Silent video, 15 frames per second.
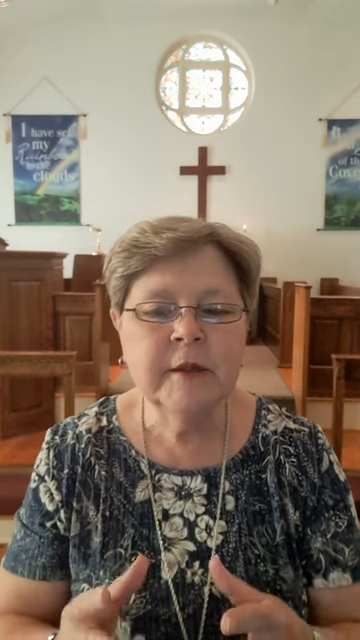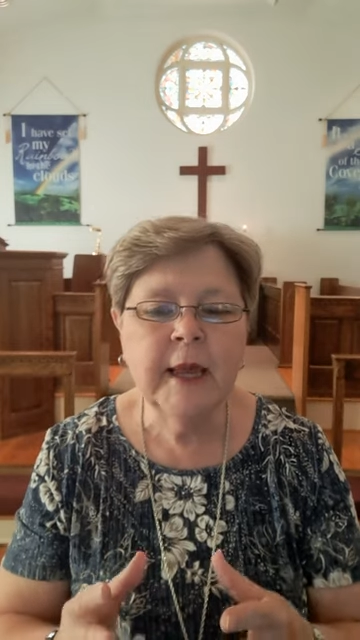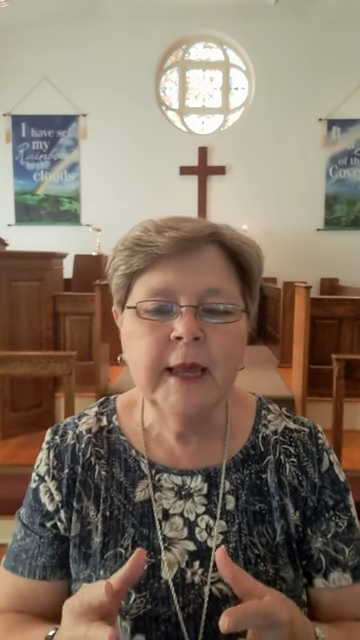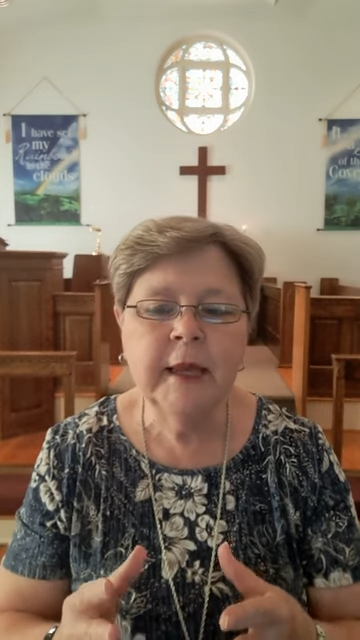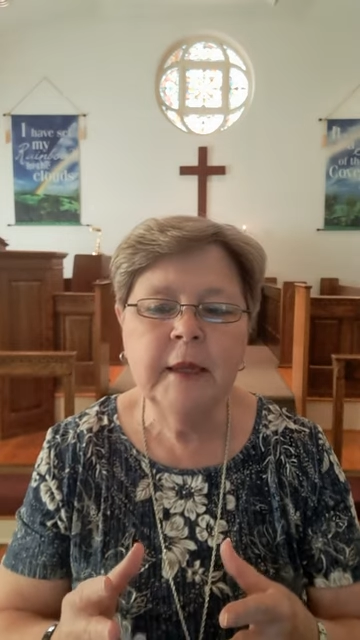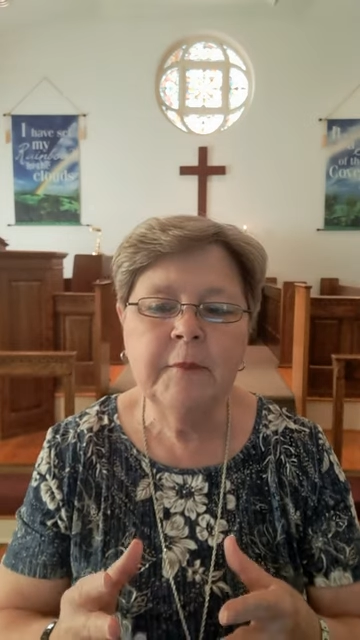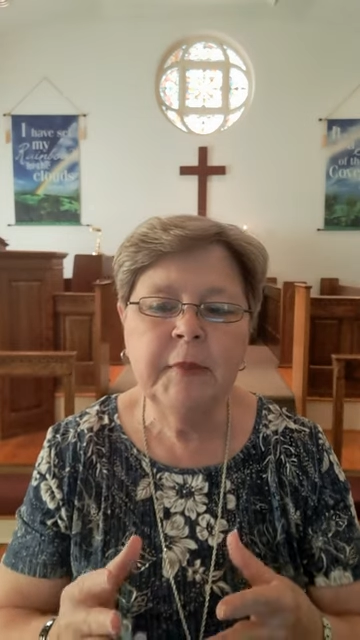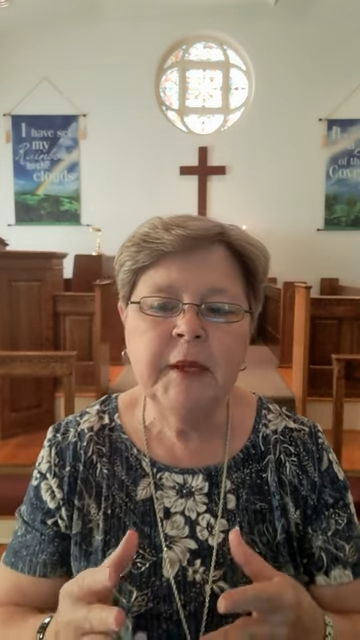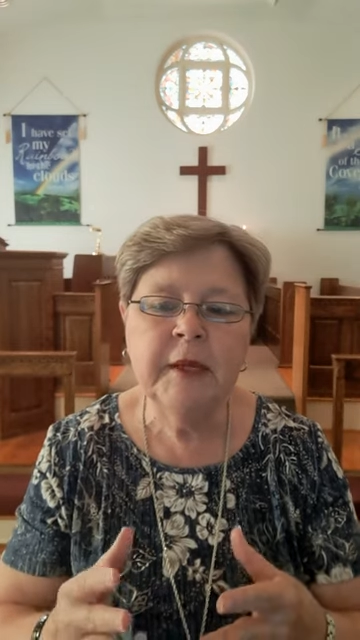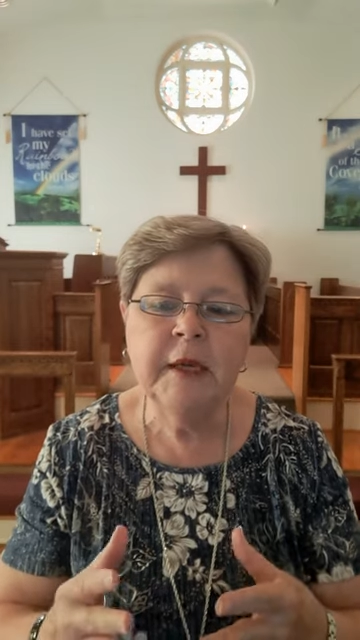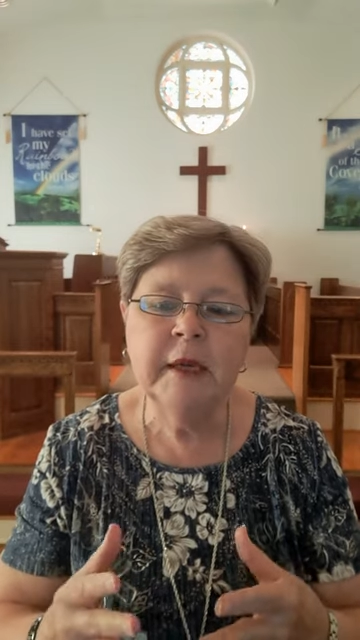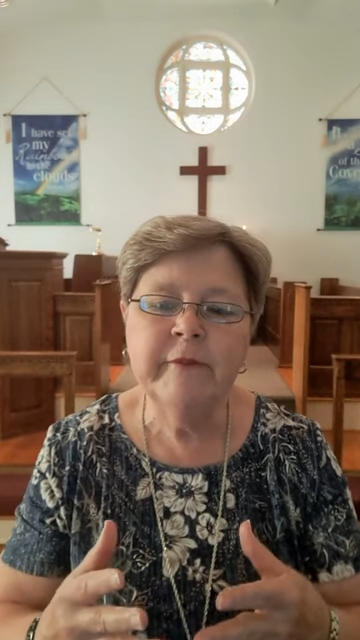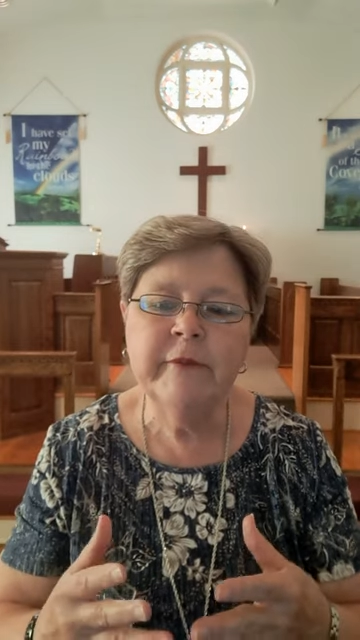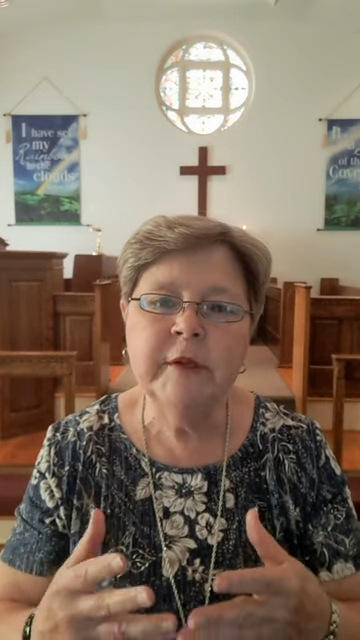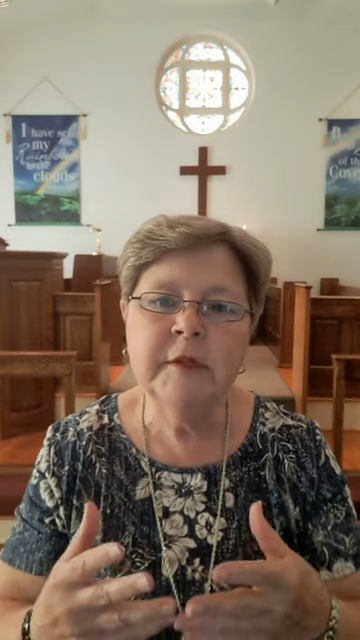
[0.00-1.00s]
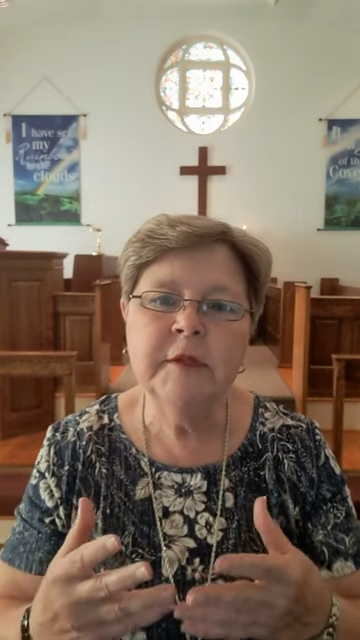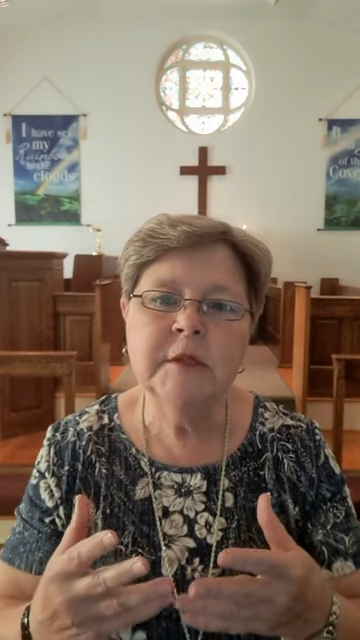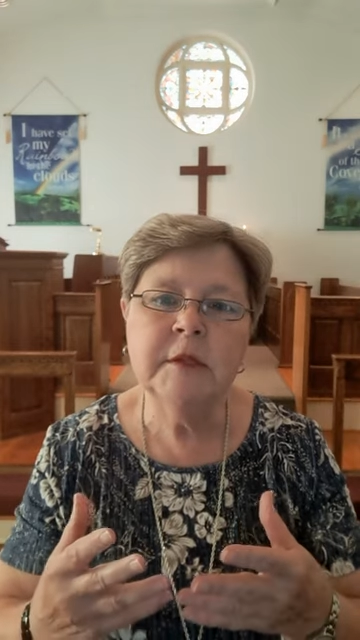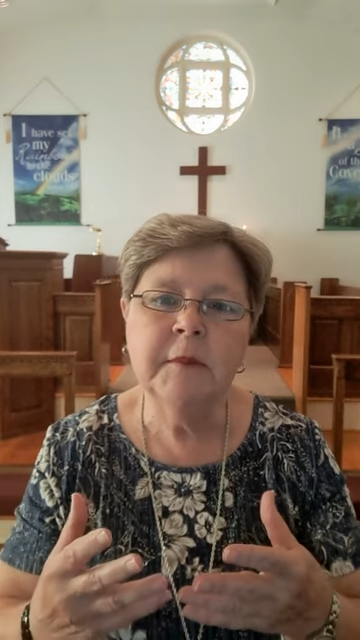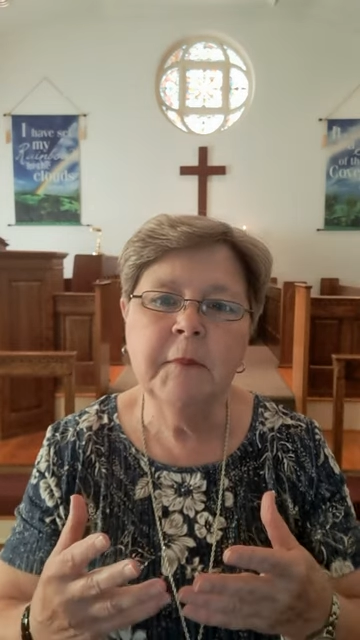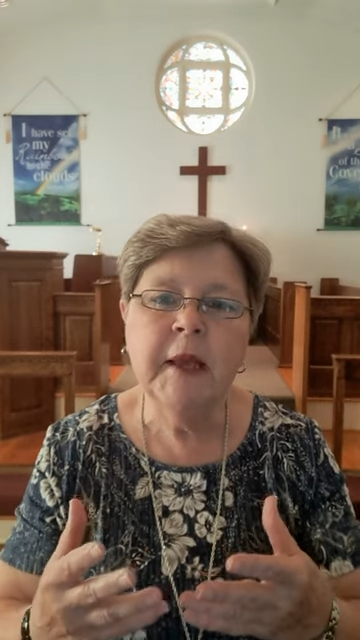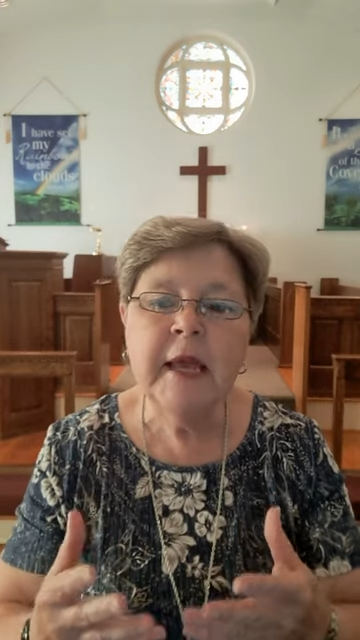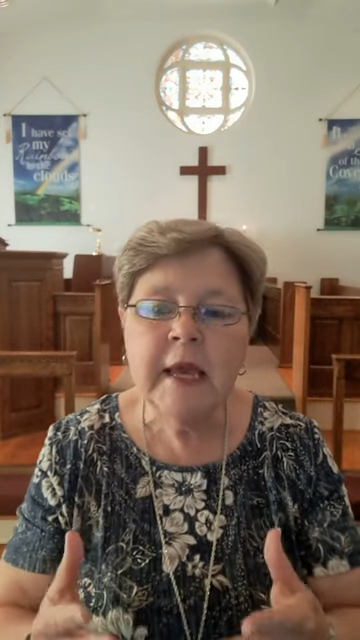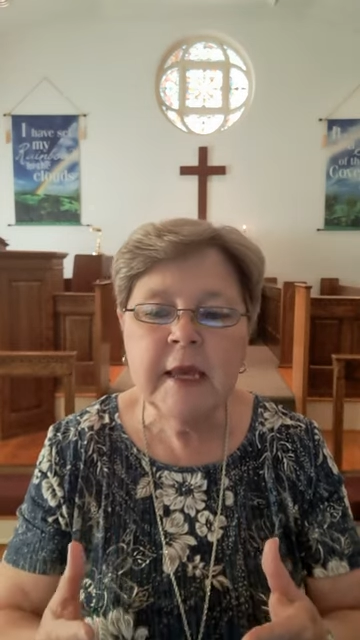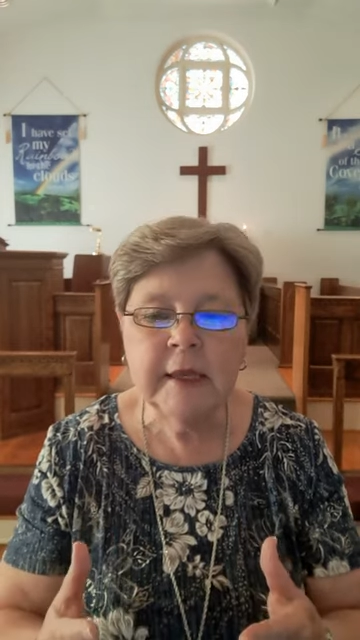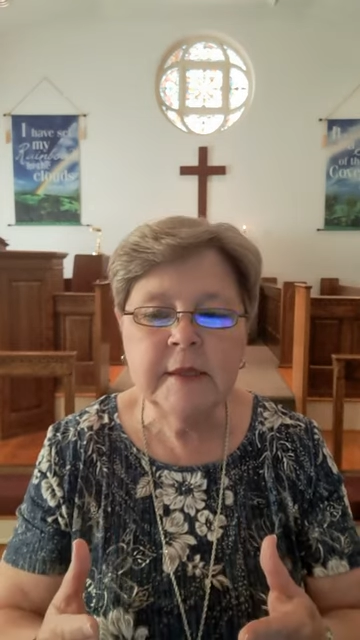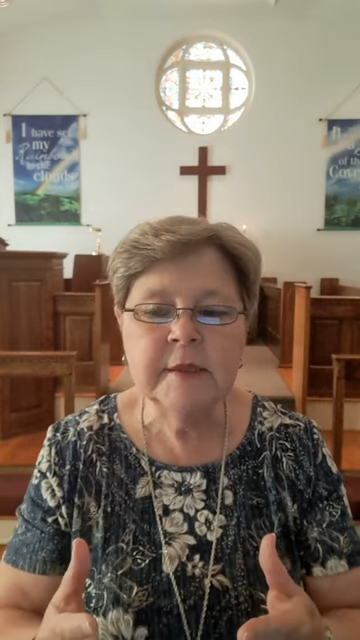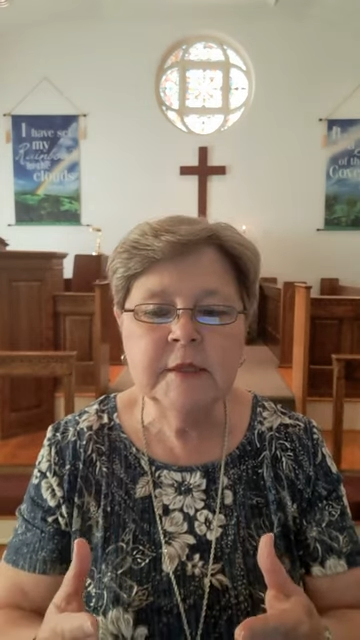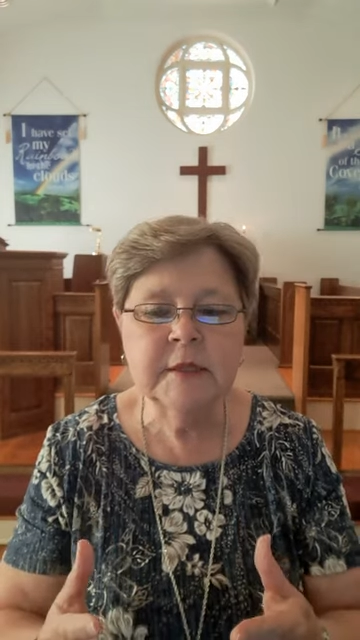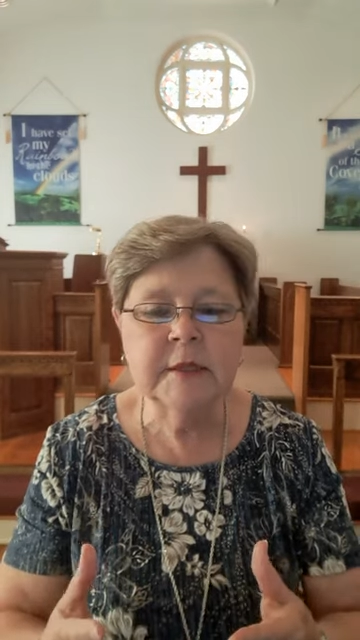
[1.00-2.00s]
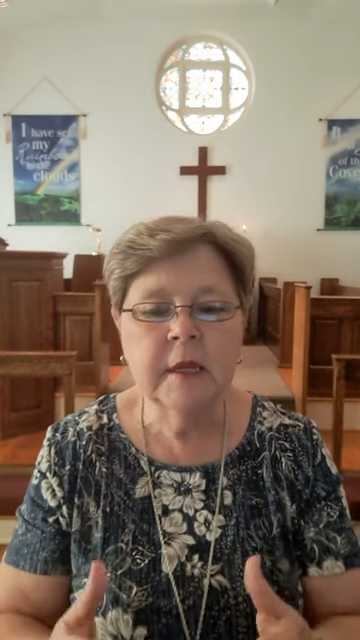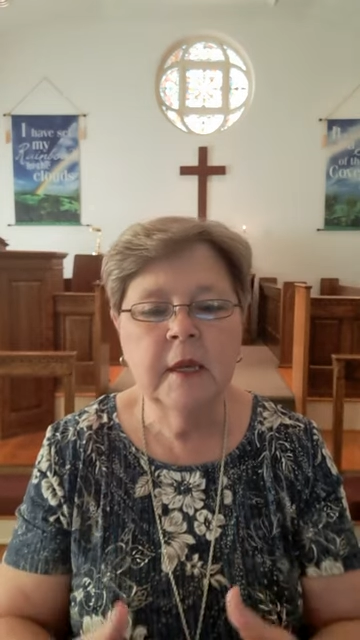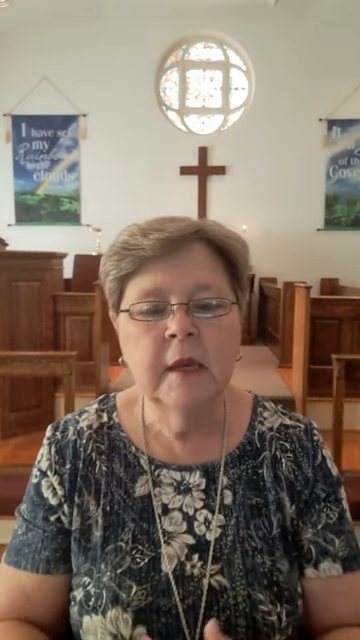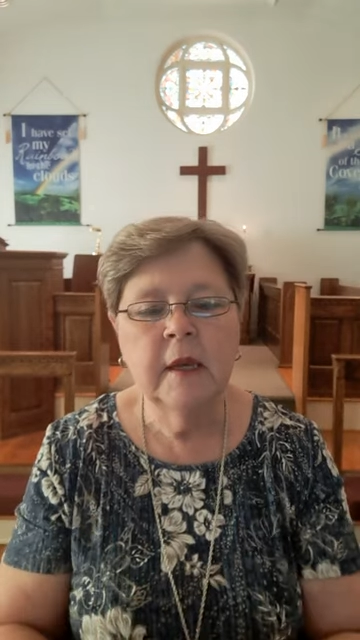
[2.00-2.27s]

they had been given some hints